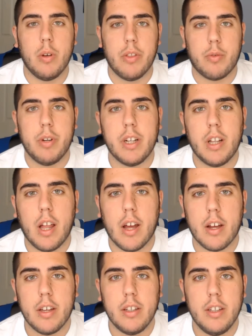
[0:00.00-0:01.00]
at 3
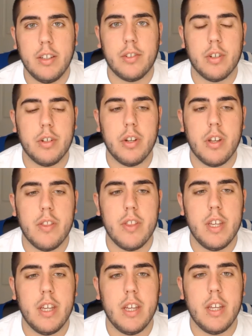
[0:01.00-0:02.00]
o'clock Eastern,
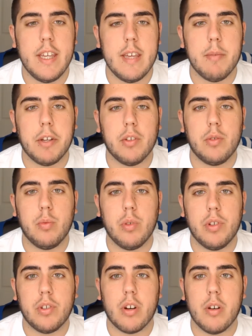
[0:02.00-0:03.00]
the emails
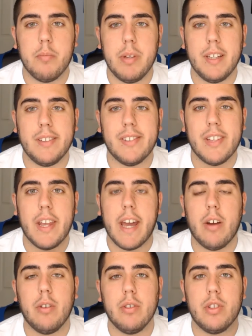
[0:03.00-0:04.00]
will start being sent
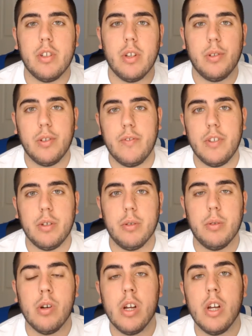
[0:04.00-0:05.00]
out to those of
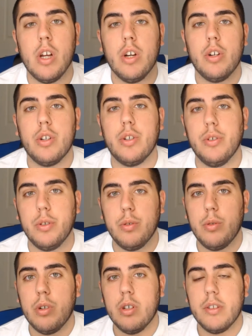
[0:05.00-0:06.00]
you
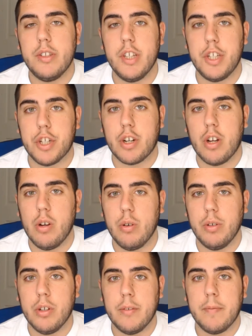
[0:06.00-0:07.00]
who did your
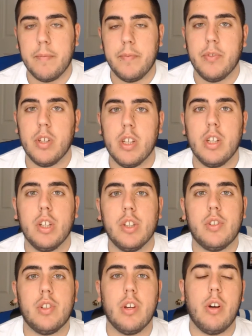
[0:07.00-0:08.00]
code.
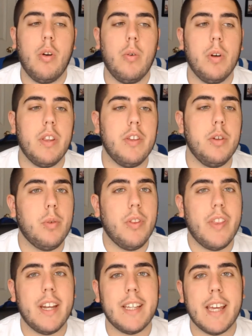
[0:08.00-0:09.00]
So you will
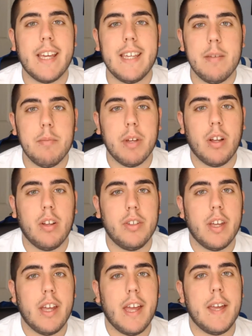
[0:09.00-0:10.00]
then get
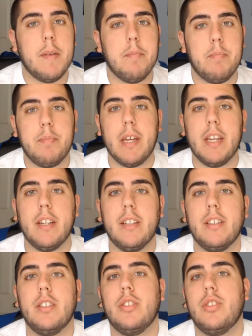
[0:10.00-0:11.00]
emailed a
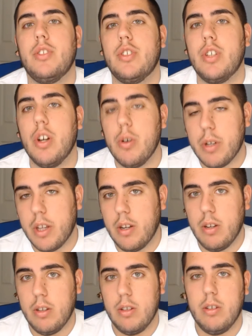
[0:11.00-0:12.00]
beta
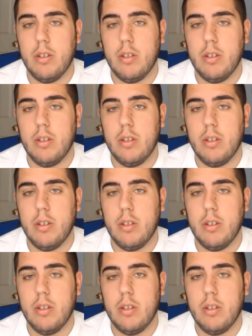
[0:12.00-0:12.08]
token.